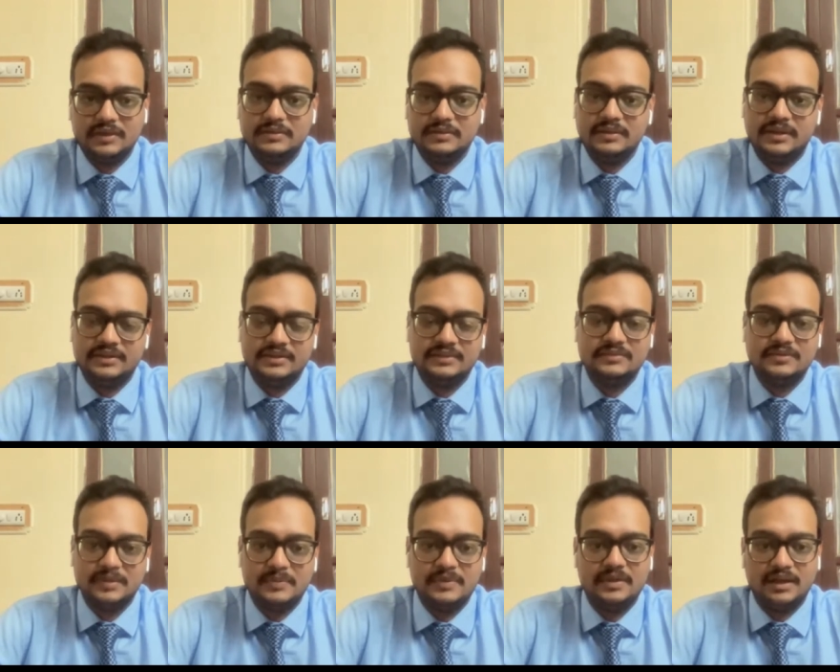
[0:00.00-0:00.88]
and I
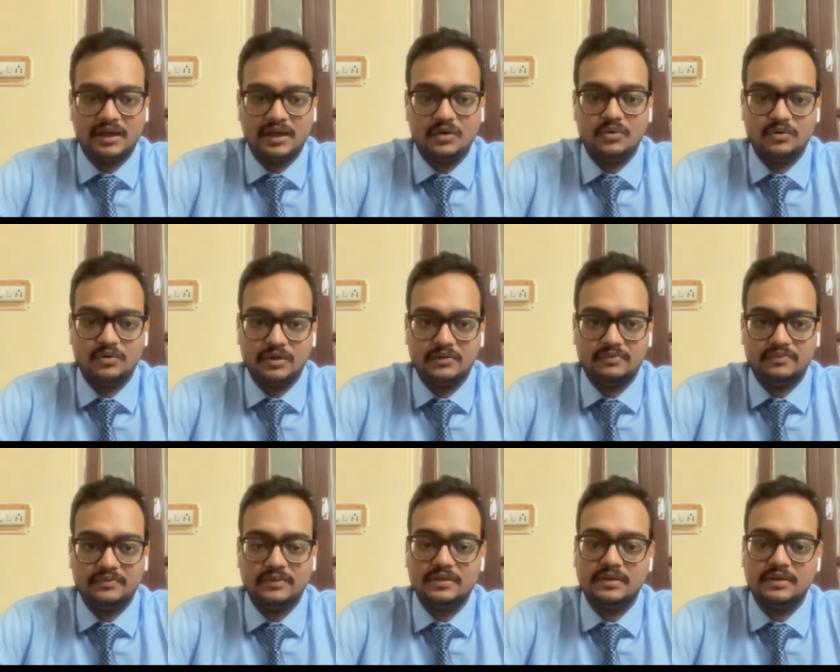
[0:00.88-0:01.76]
think they will allow
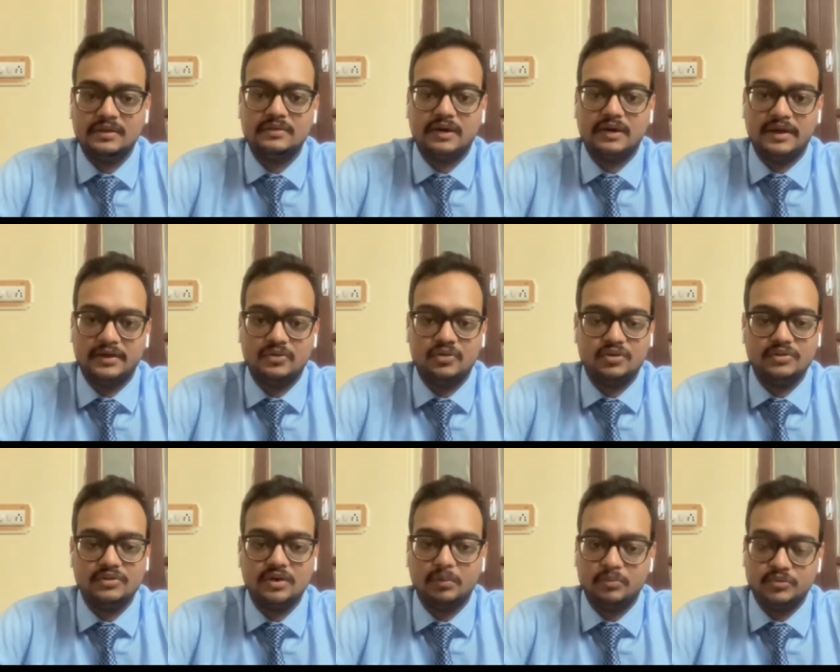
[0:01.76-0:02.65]
if the I
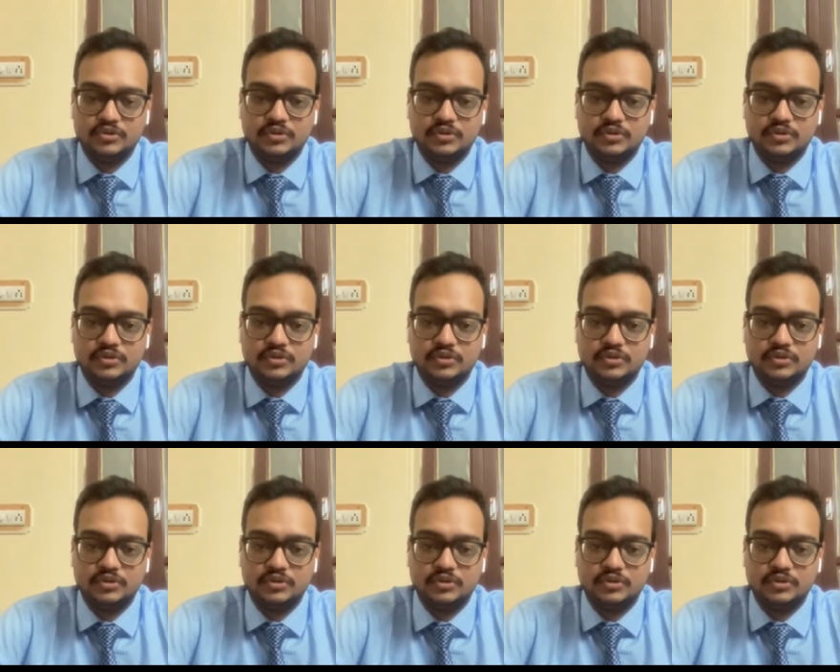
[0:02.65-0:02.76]
got the